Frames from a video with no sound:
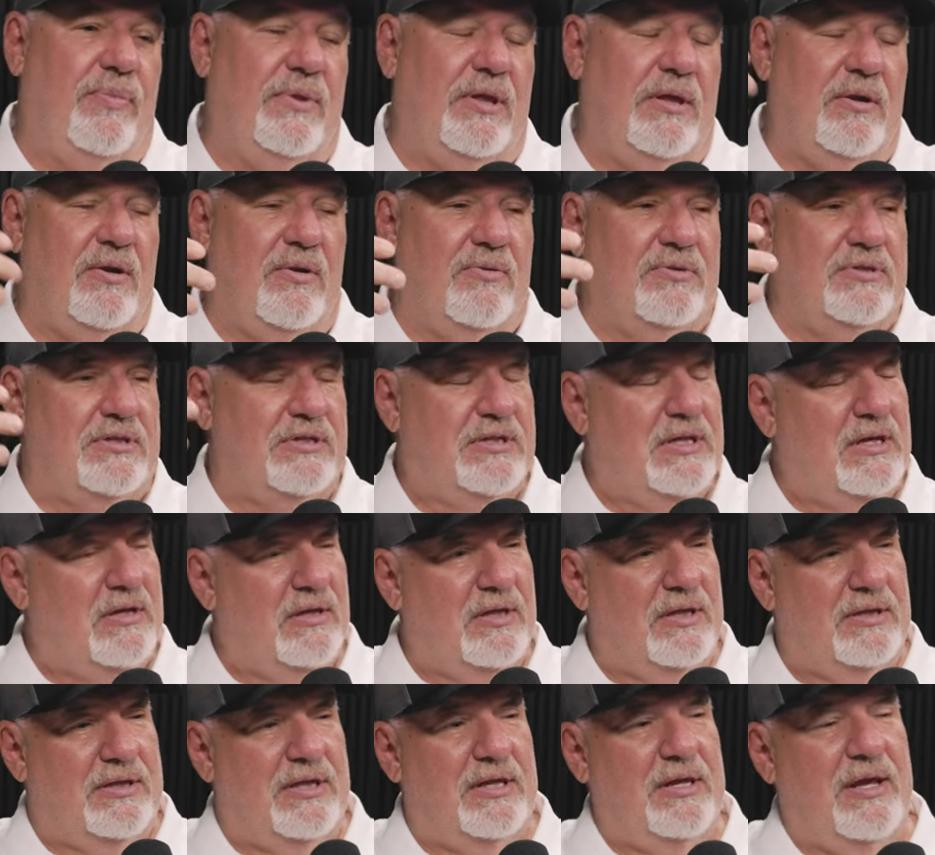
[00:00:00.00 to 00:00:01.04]
you know, it's
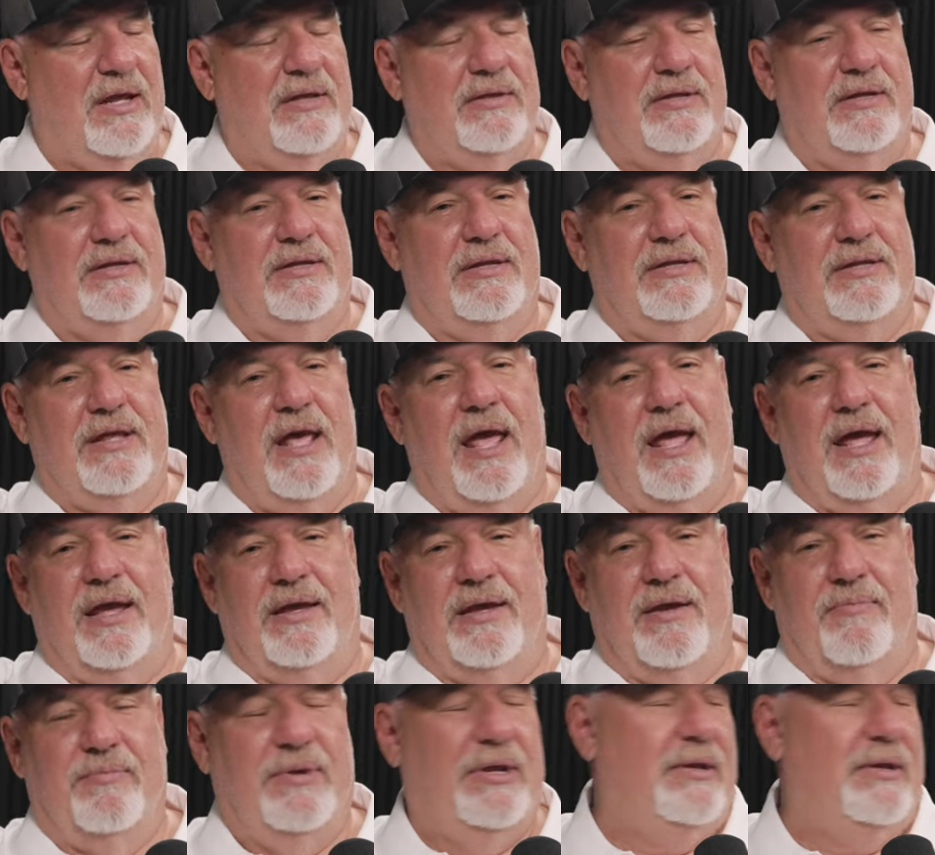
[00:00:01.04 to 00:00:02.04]
still at the end of the day. I